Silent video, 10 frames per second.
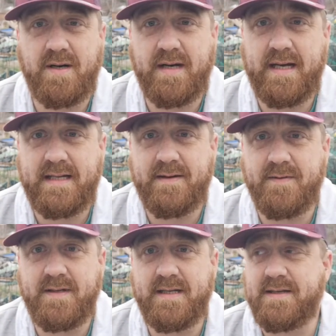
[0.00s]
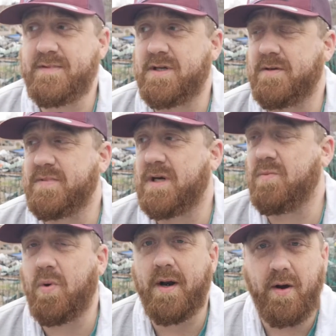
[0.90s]
I hear different things every time. So
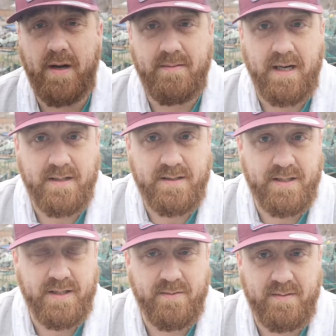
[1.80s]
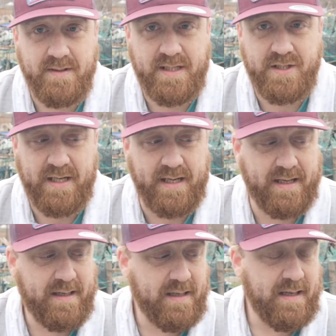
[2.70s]
what I am going to do this
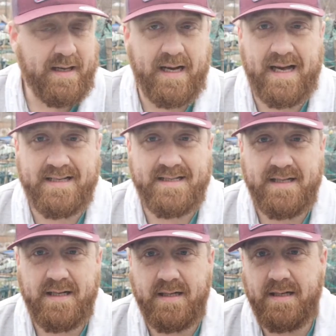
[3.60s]
year, as